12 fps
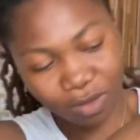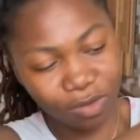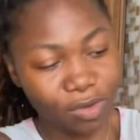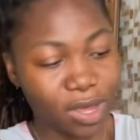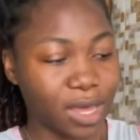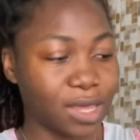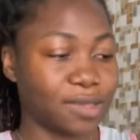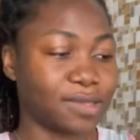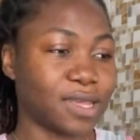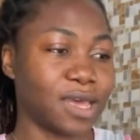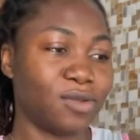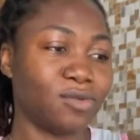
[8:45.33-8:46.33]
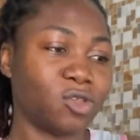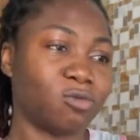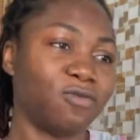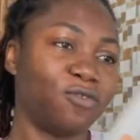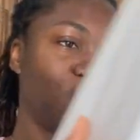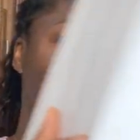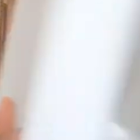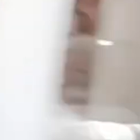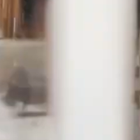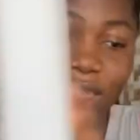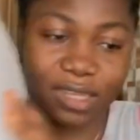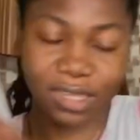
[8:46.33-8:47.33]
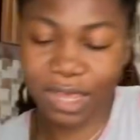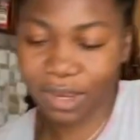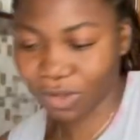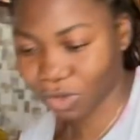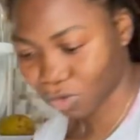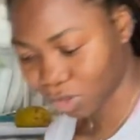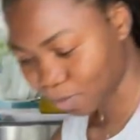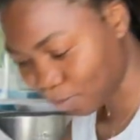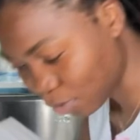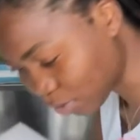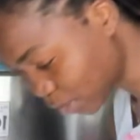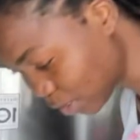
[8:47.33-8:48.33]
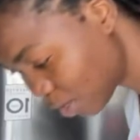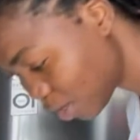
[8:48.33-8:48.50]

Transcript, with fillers: You guys, I know some of you will be saying this girl is so spoiled.